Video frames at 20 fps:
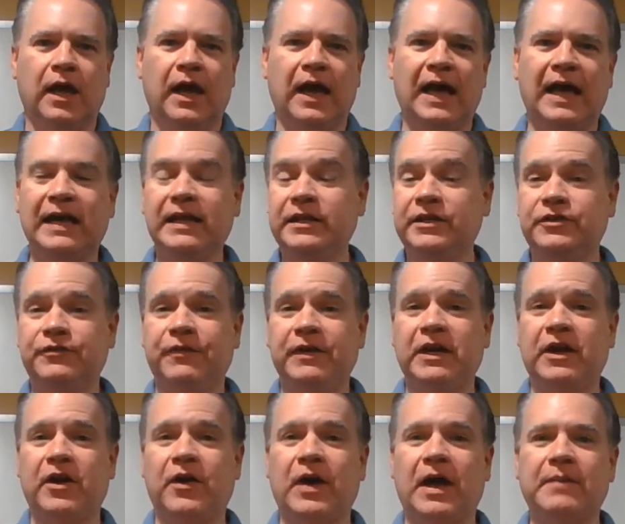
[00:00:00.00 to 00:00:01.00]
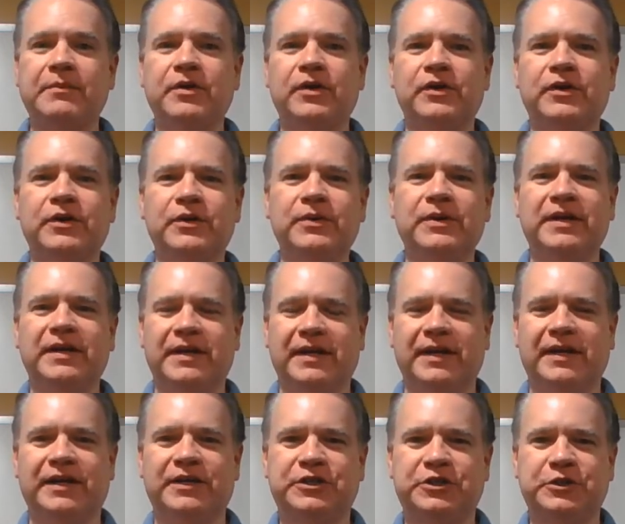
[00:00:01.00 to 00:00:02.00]
In this video, I'm going to
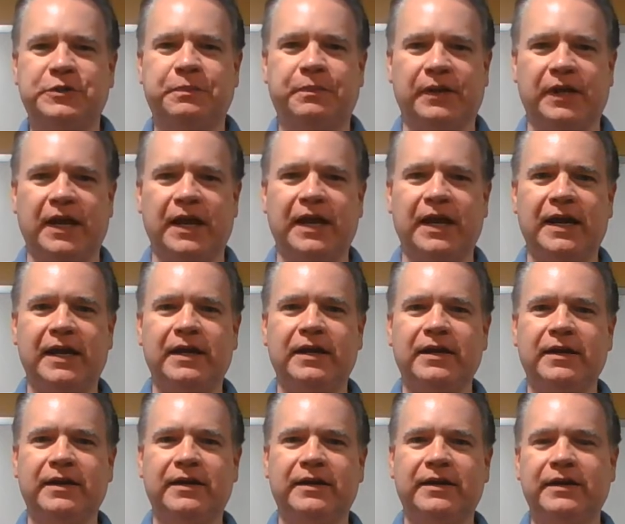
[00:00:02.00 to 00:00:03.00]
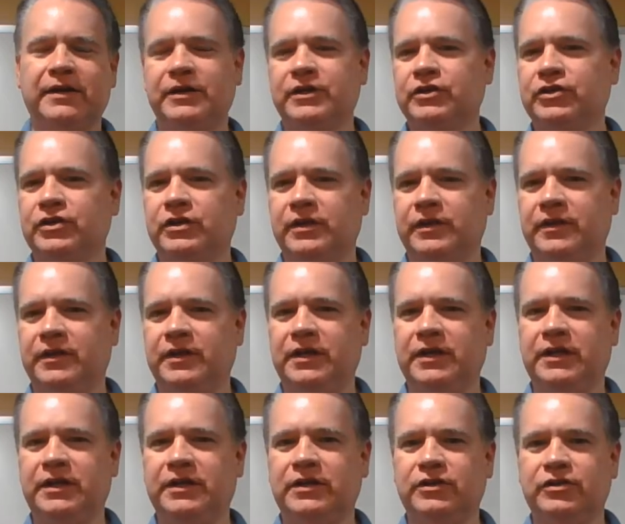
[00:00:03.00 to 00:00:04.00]
explain
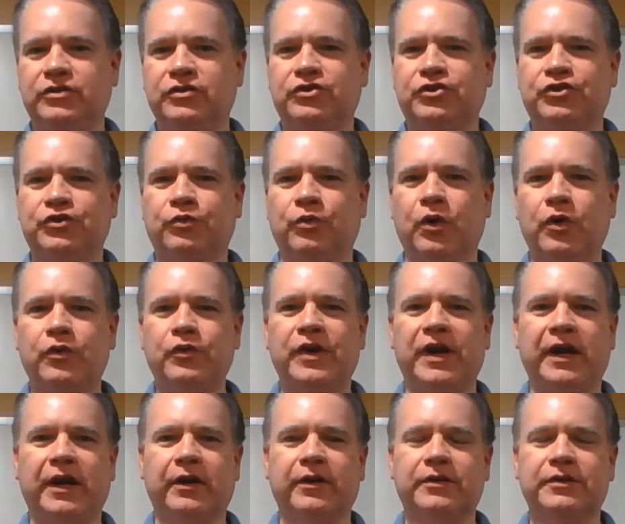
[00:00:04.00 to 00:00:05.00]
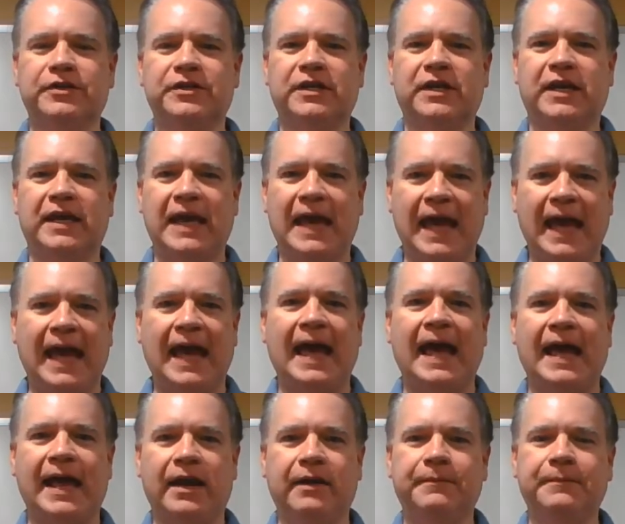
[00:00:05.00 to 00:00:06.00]
the Schrodinger's
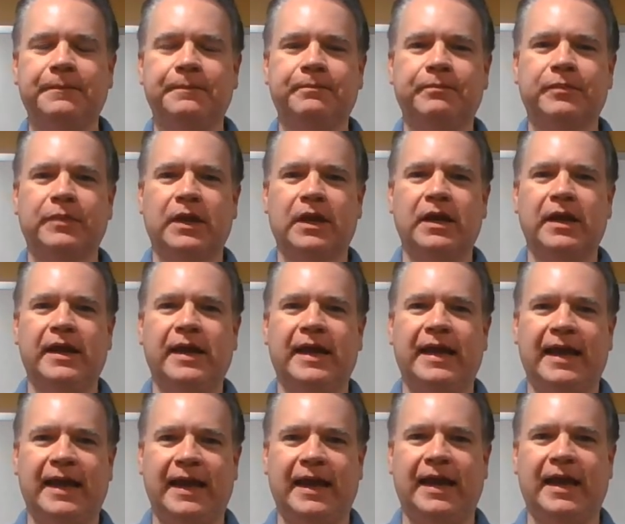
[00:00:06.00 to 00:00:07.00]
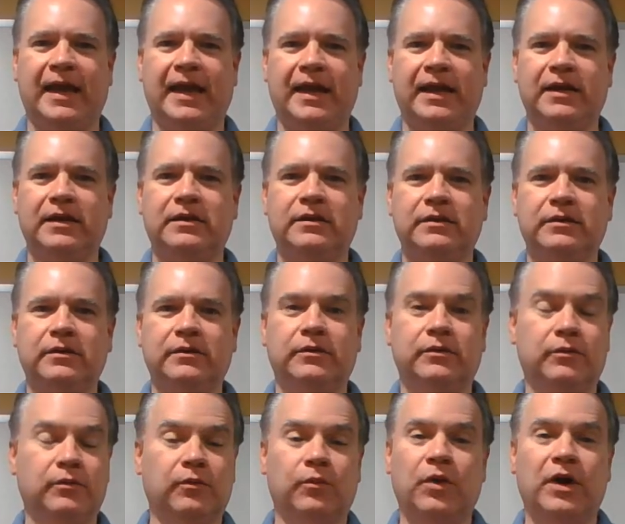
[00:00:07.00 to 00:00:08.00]
cat and
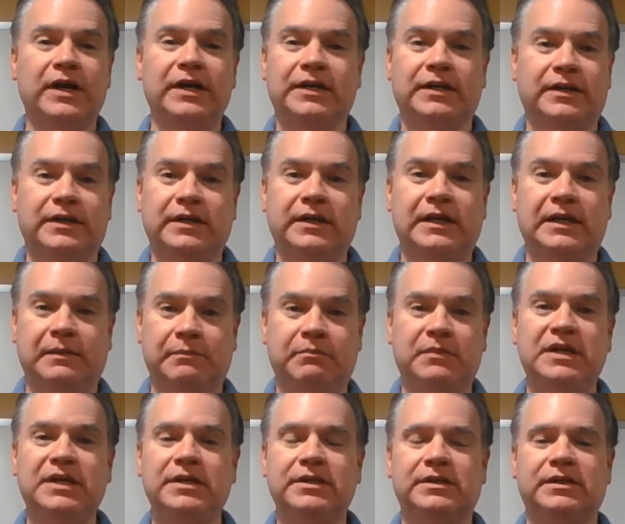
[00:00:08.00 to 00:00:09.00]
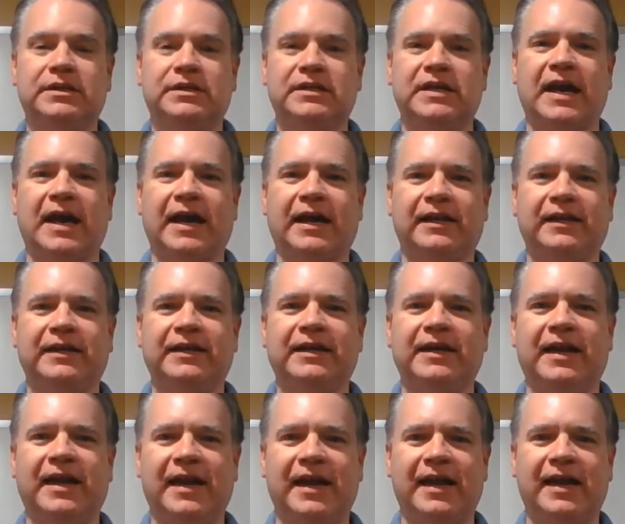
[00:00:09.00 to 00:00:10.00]
what it means
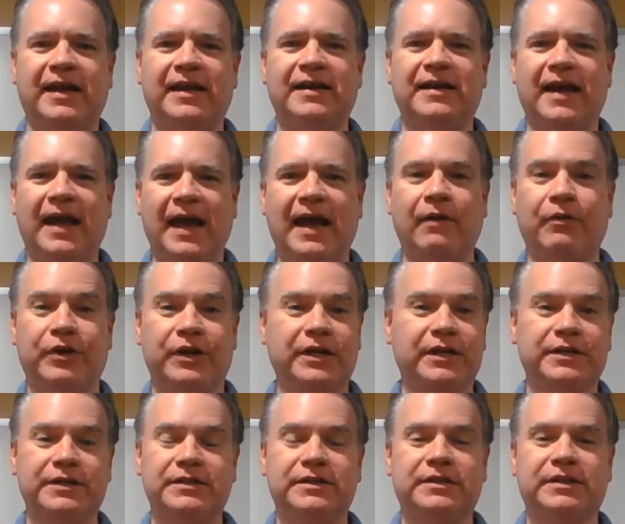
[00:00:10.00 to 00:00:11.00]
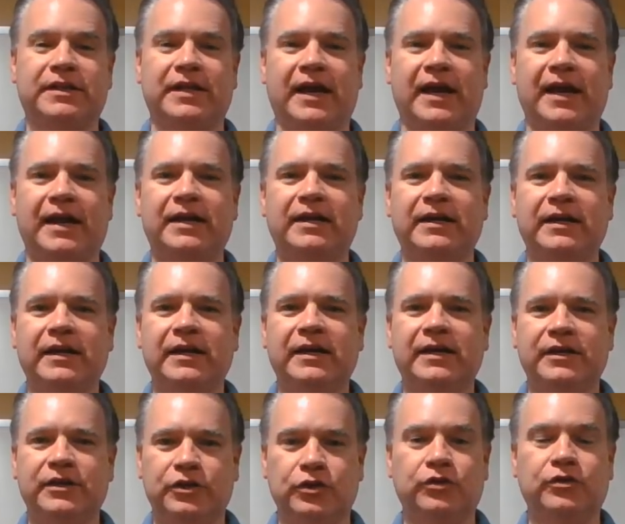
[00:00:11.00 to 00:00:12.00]
exactly and how it is that
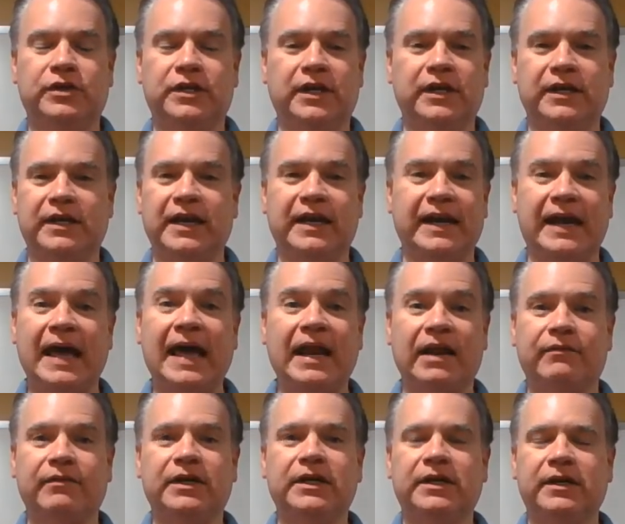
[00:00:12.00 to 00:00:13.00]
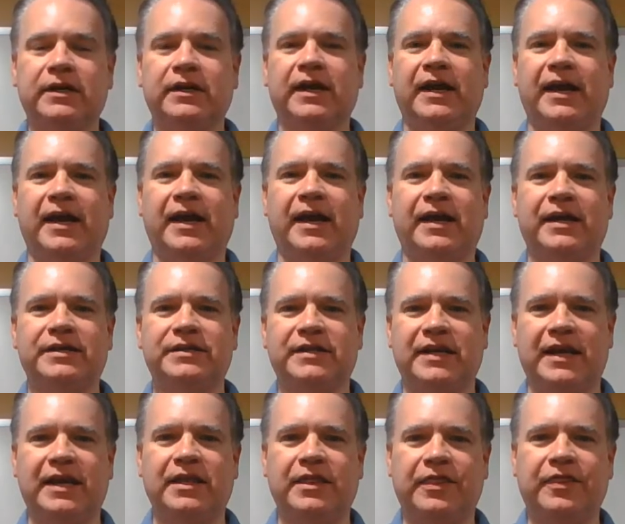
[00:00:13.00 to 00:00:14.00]
you can get out of it as
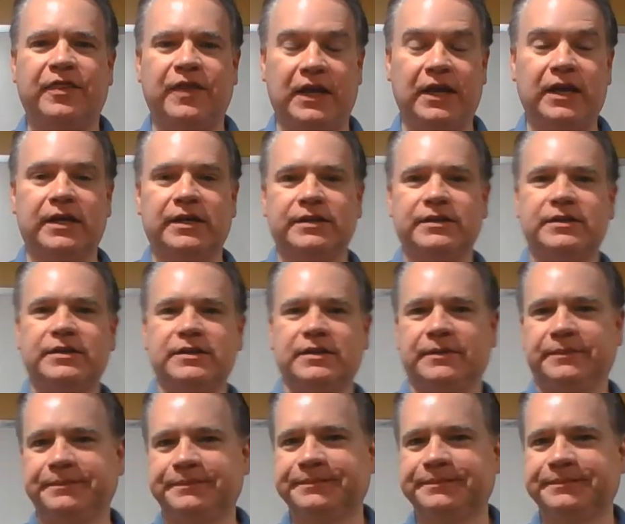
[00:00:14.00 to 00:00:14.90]
a theist.